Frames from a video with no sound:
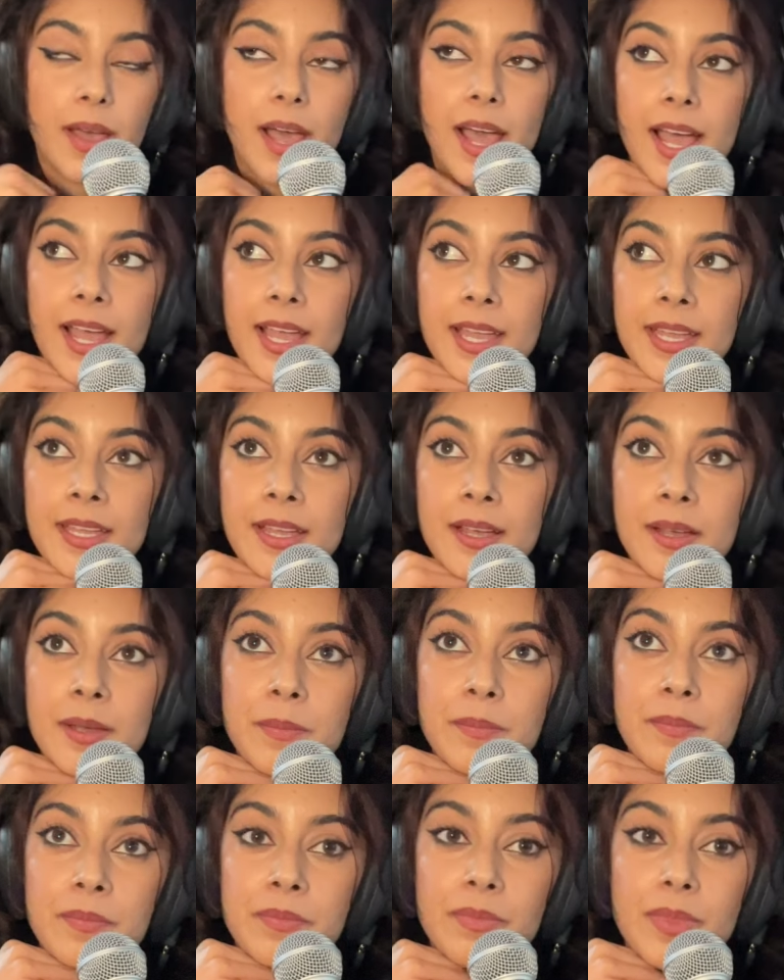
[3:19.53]
I
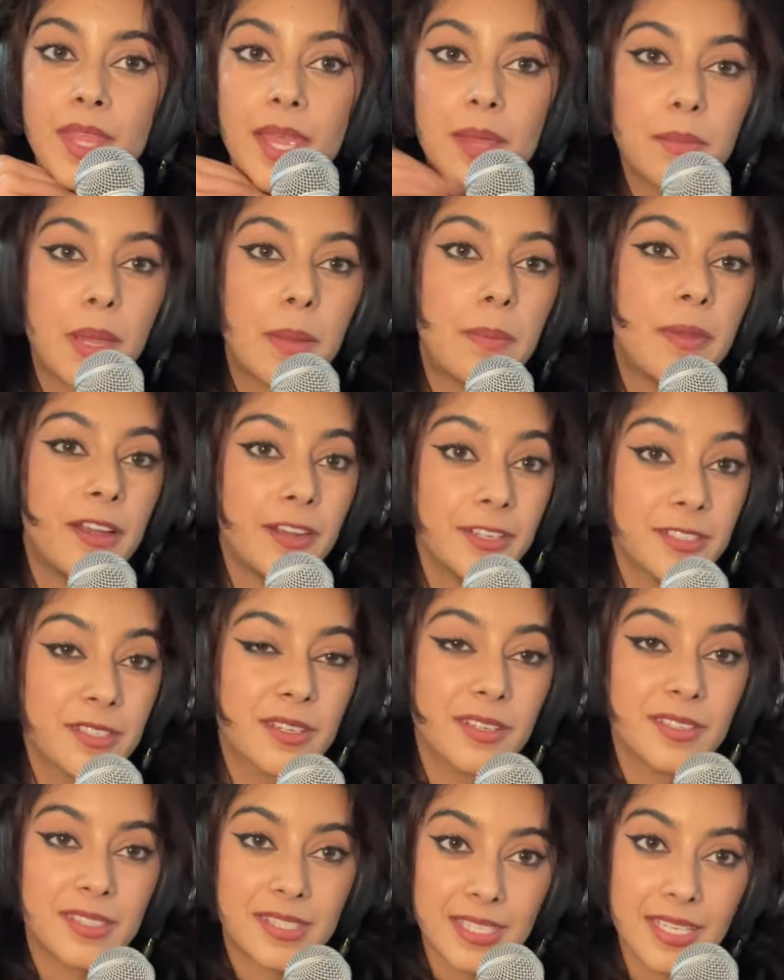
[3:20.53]
um and my parents
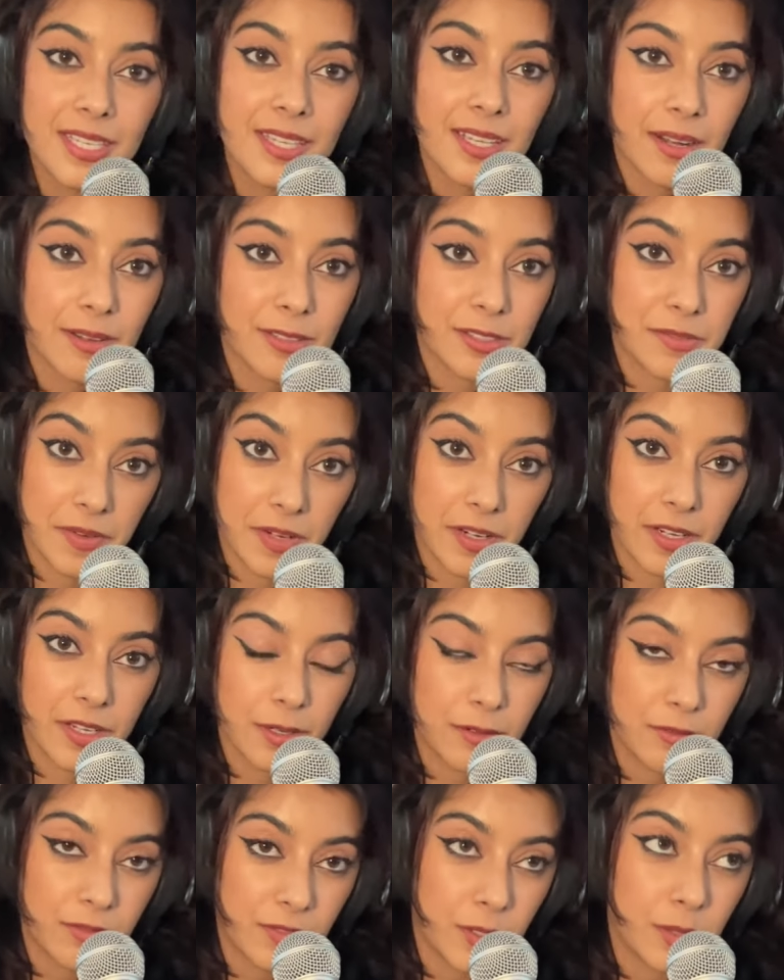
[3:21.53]
could see that I was very
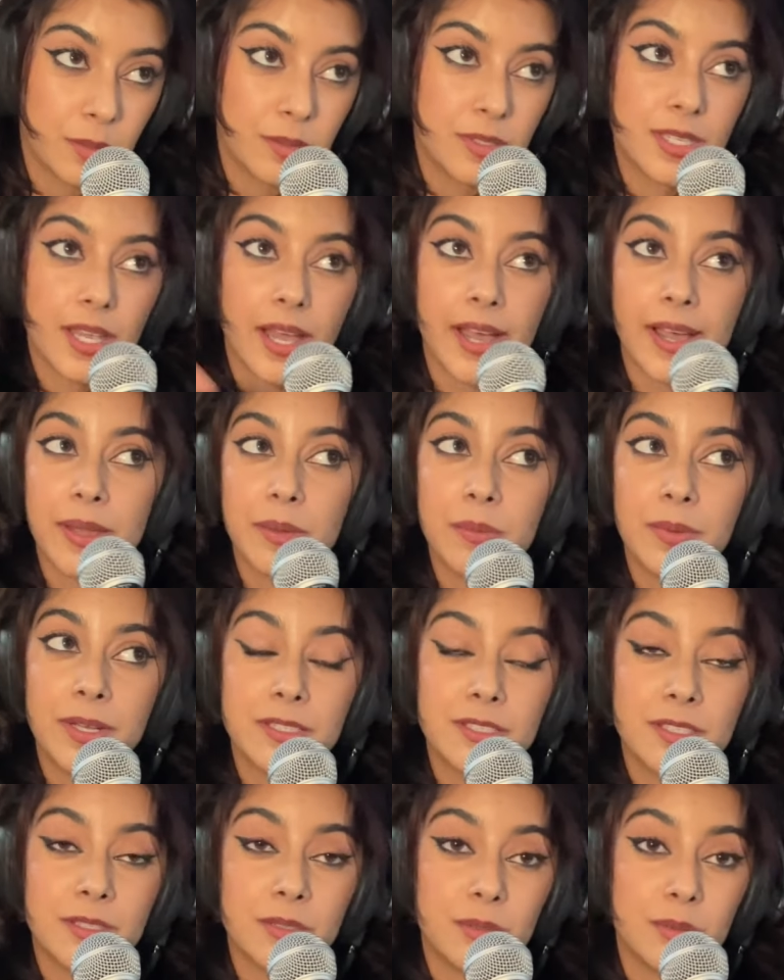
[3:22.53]
confused. I
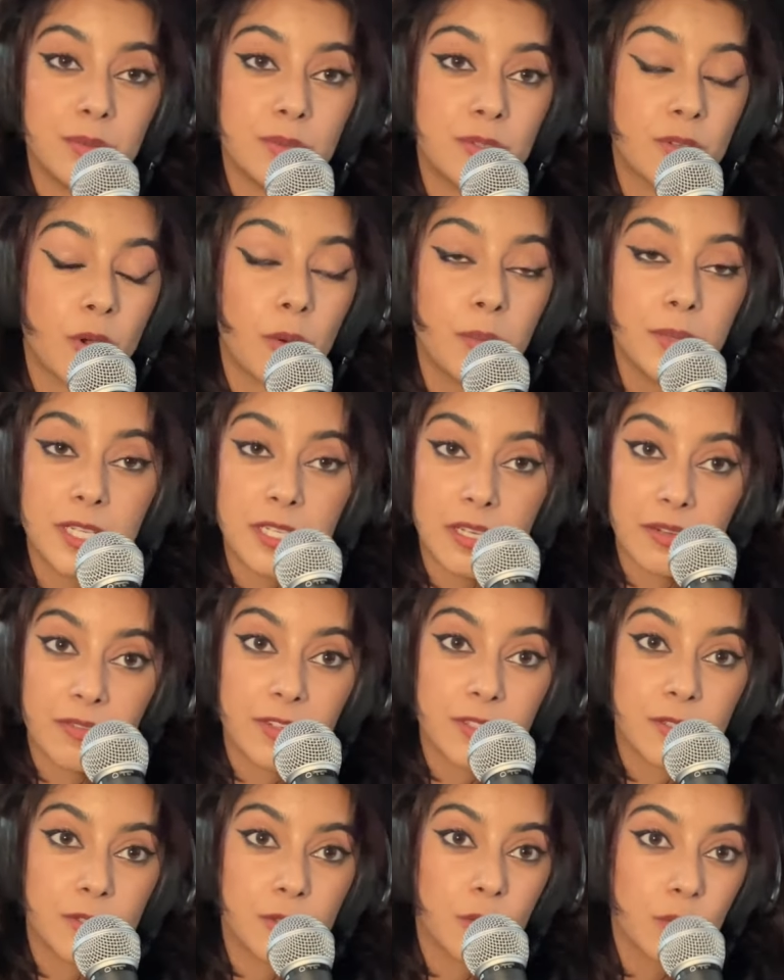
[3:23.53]
went to so many
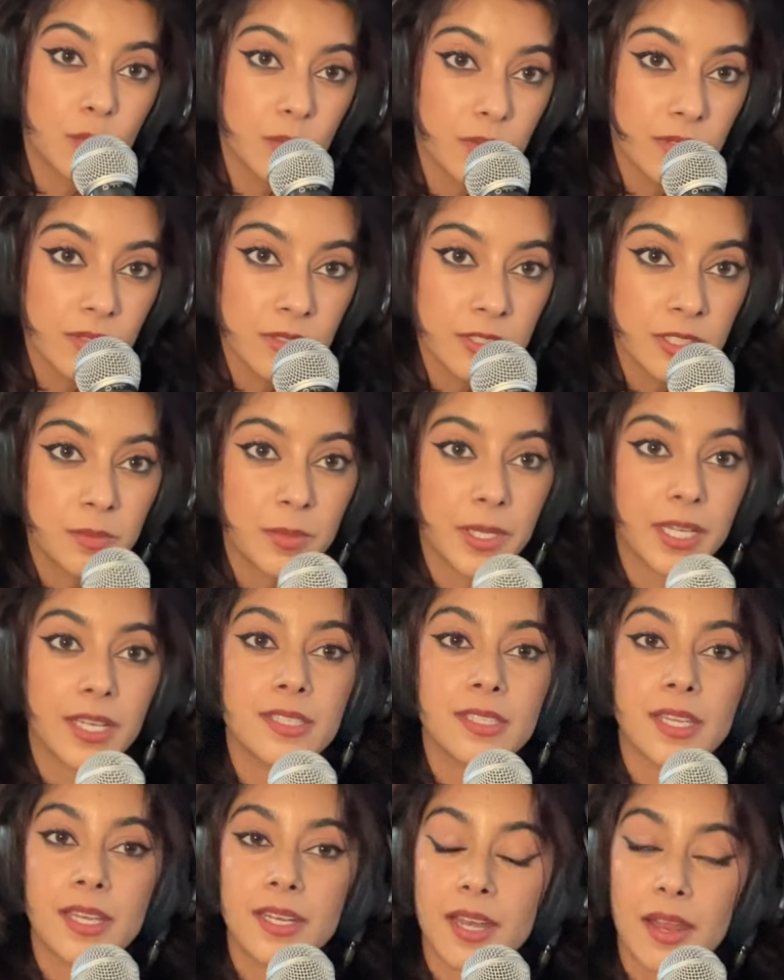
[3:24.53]
different schools
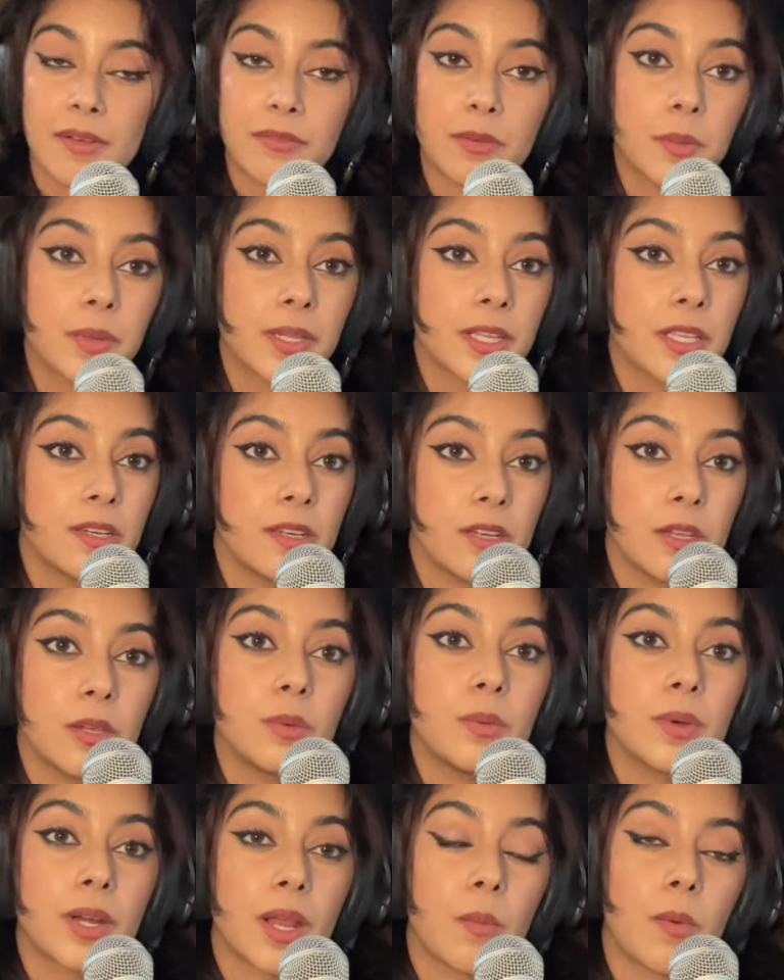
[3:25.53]
because I never really
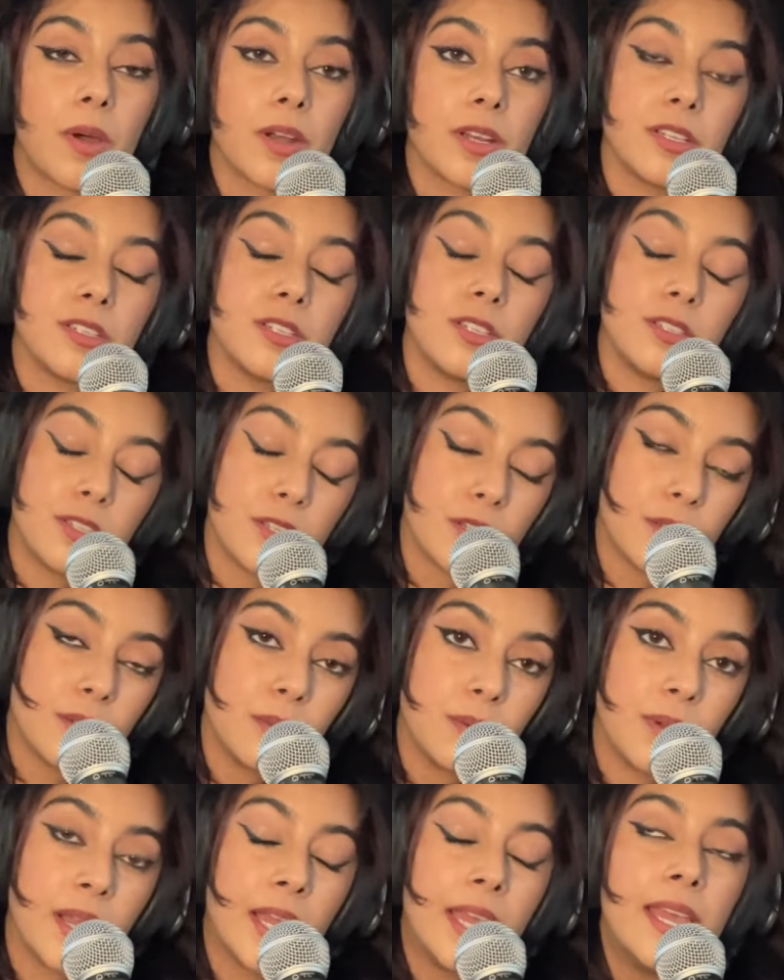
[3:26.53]
knew what I wanted to
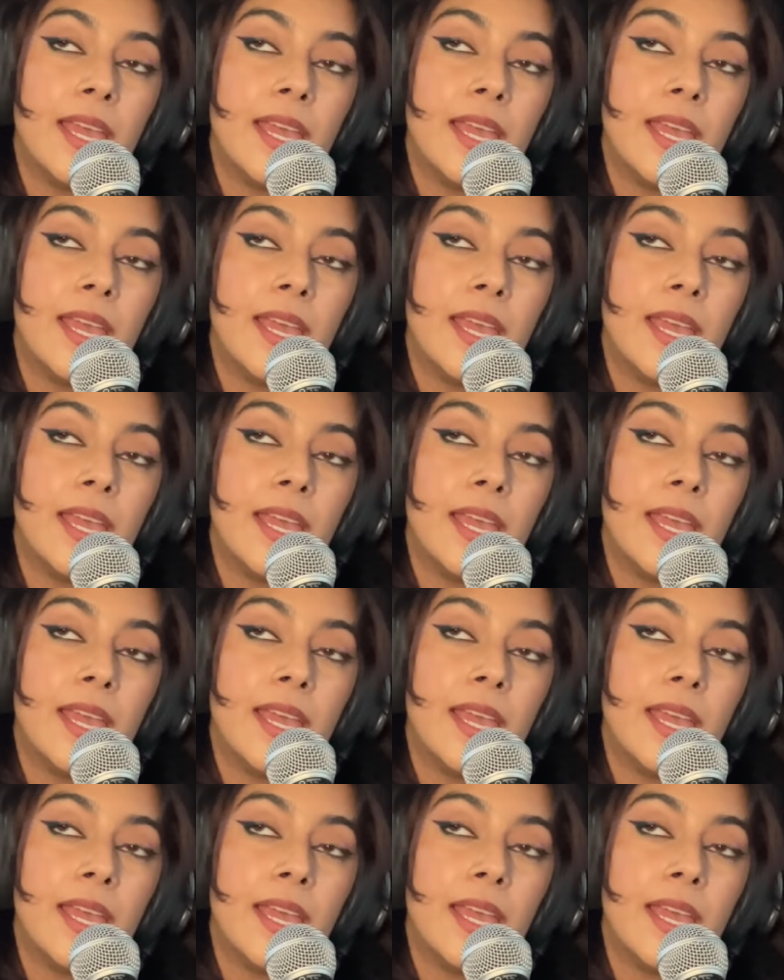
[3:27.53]
do.